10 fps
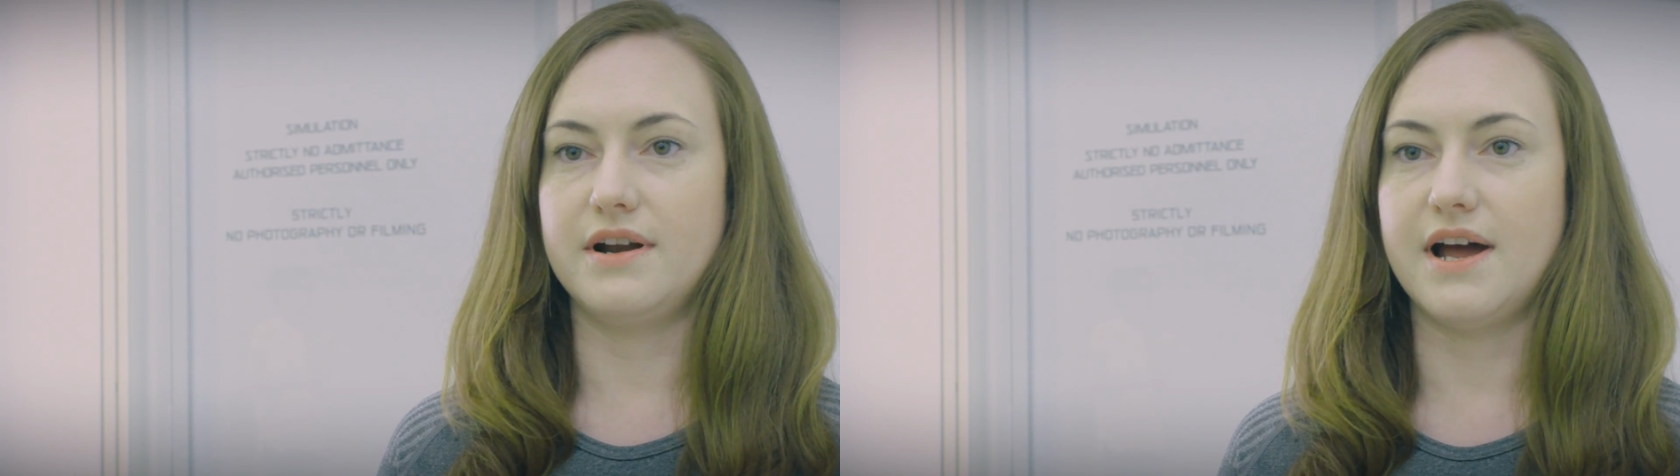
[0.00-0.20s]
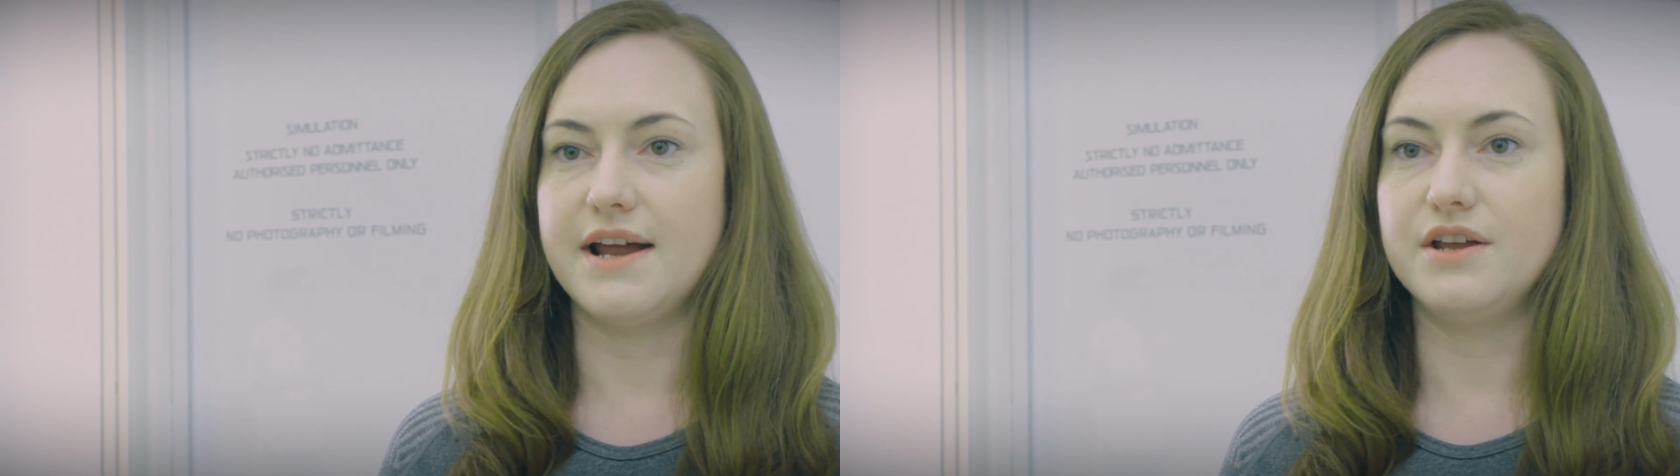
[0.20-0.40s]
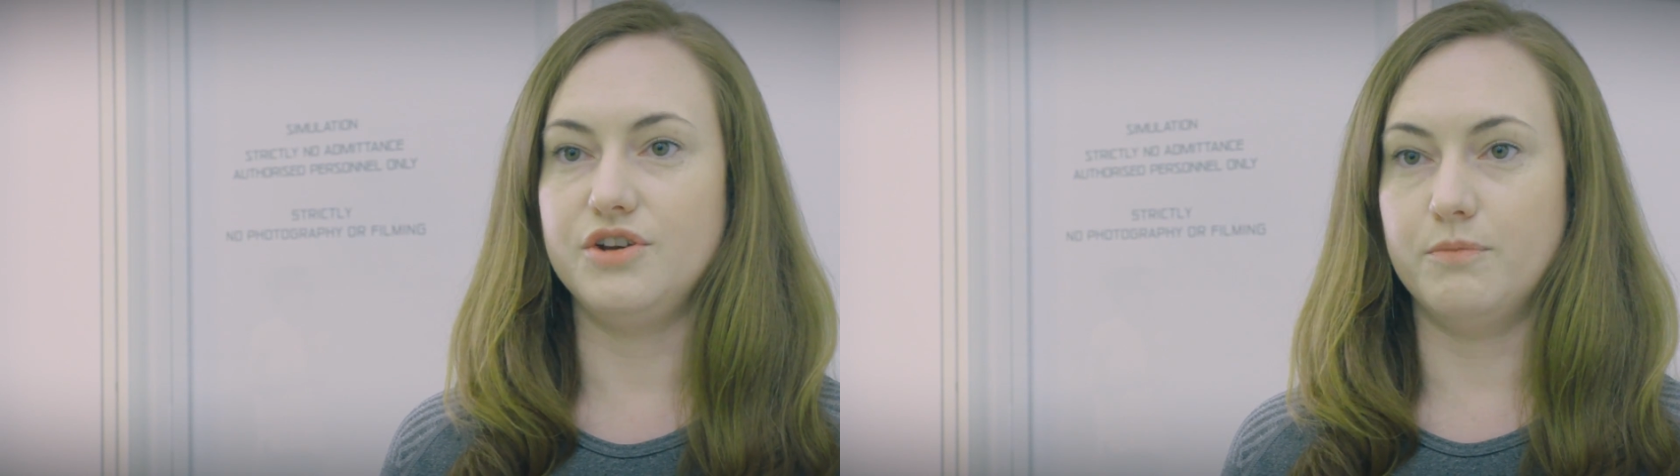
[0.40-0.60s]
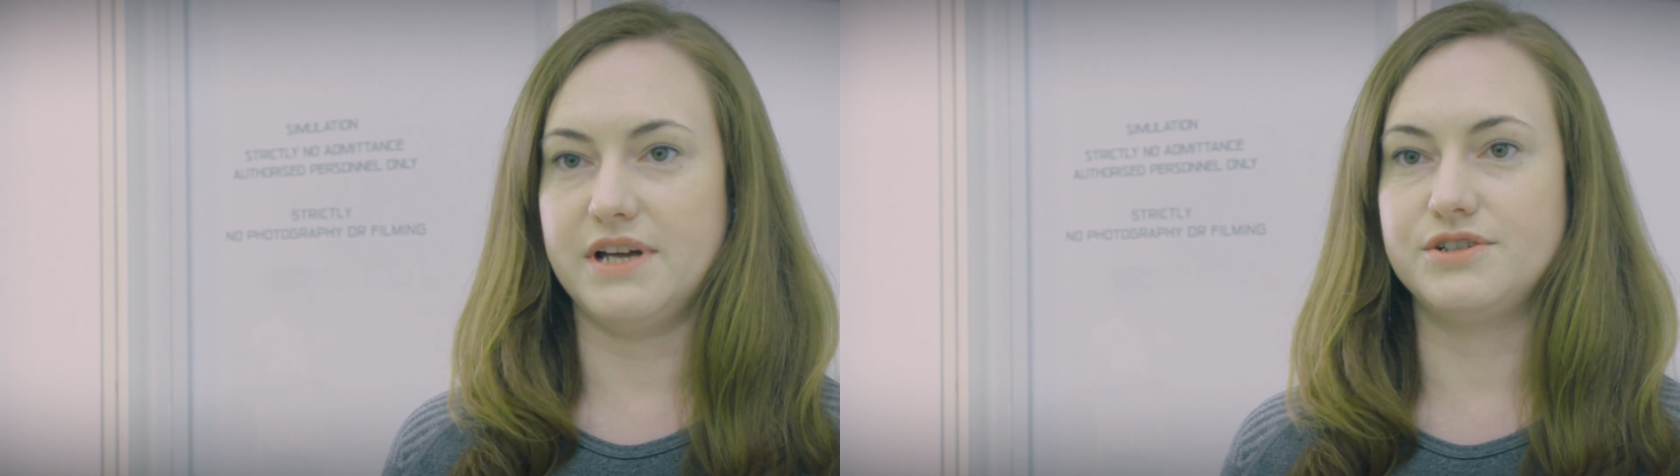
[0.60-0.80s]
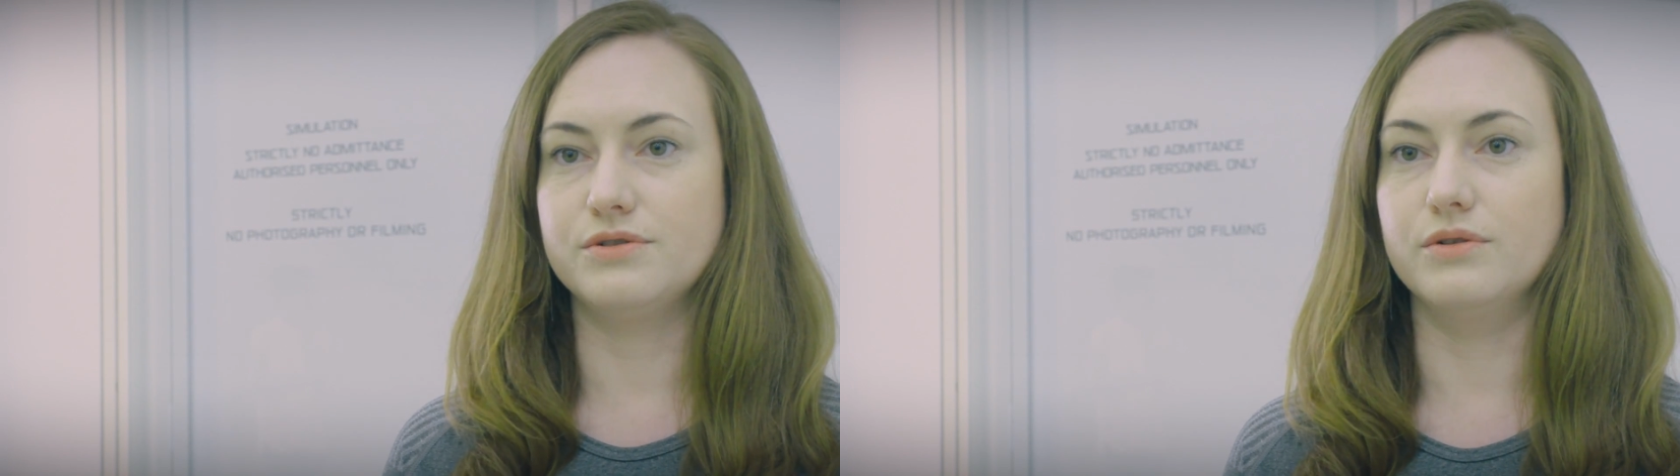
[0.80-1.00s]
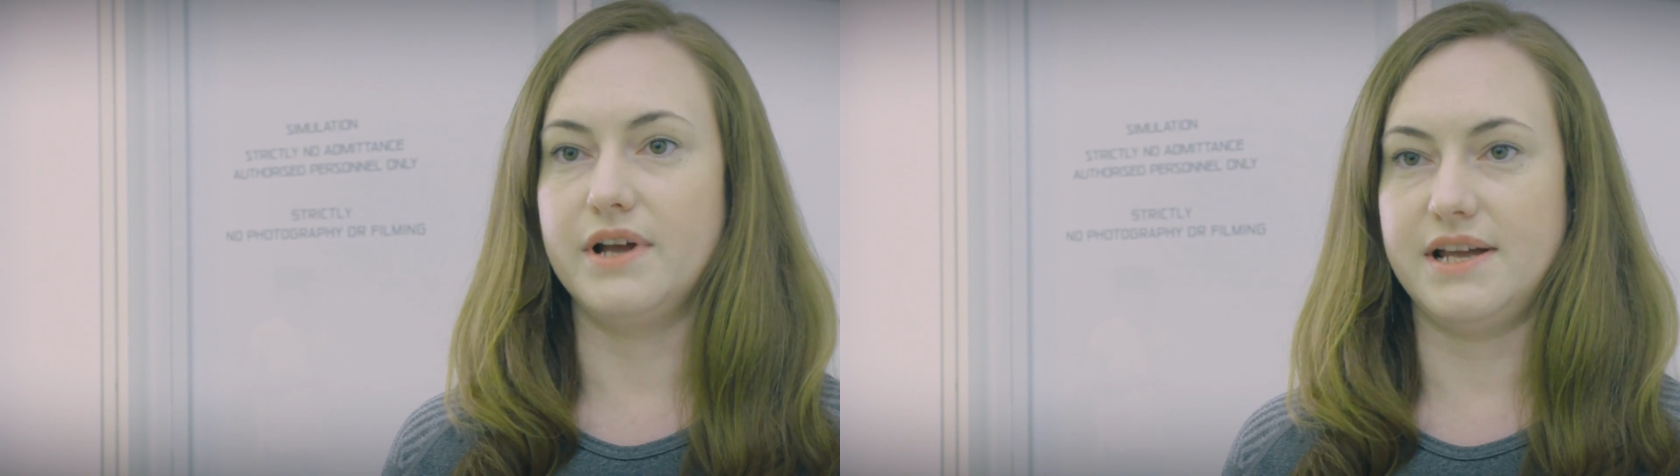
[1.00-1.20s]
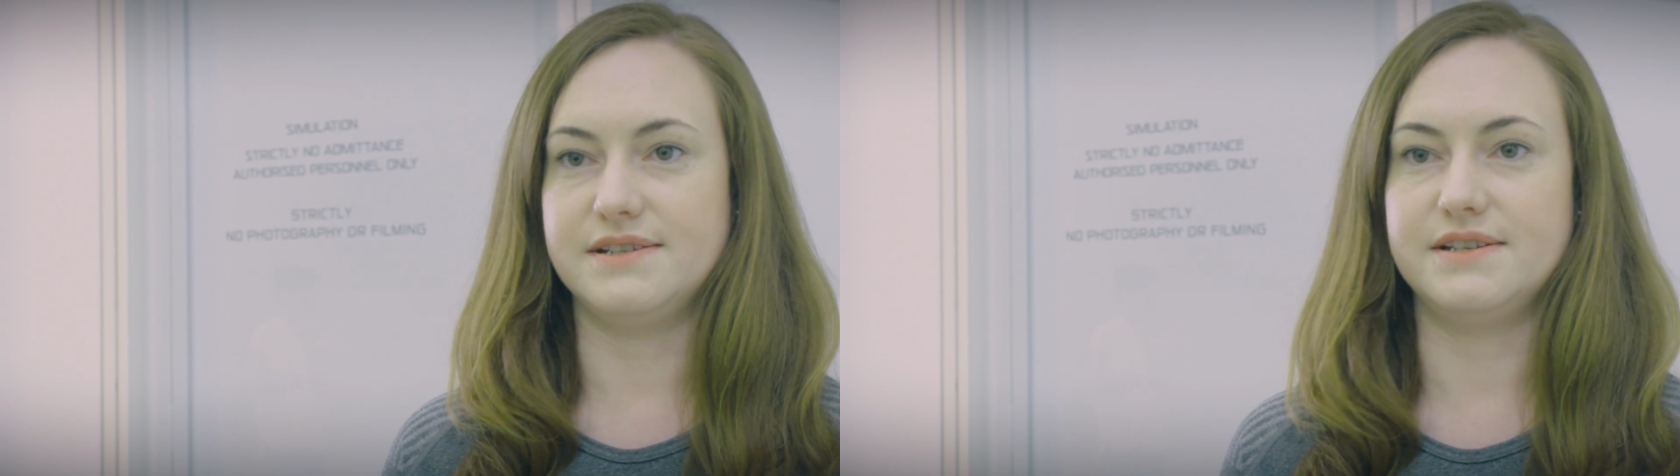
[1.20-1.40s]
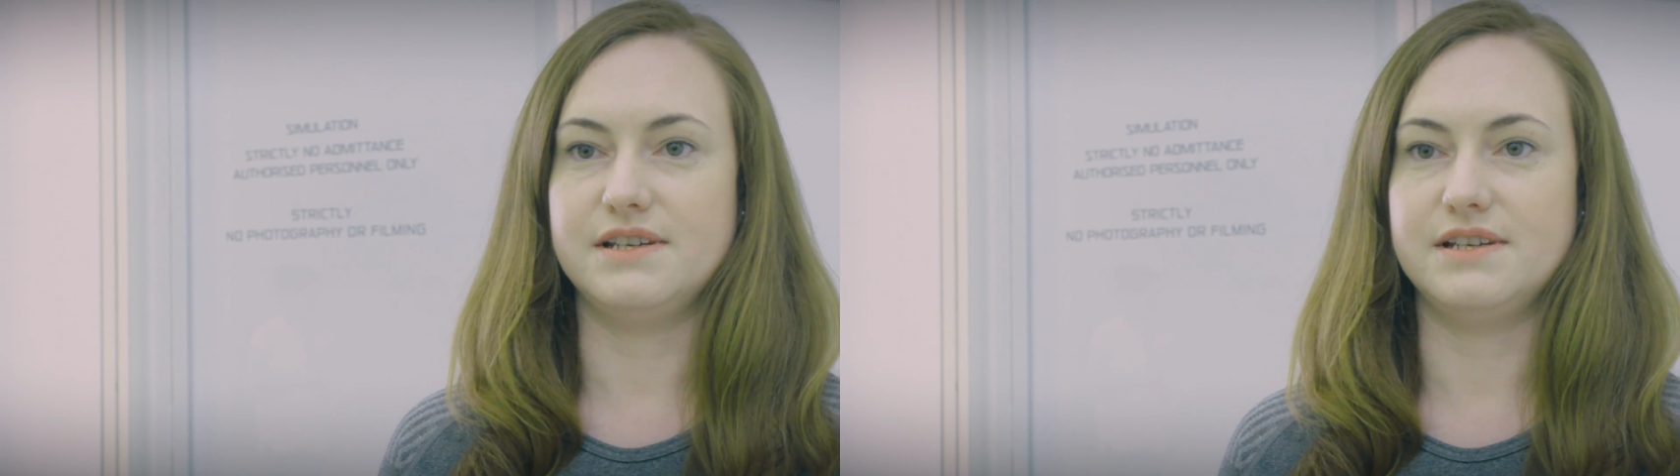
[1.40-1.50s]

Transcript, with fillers: night, your best tool is the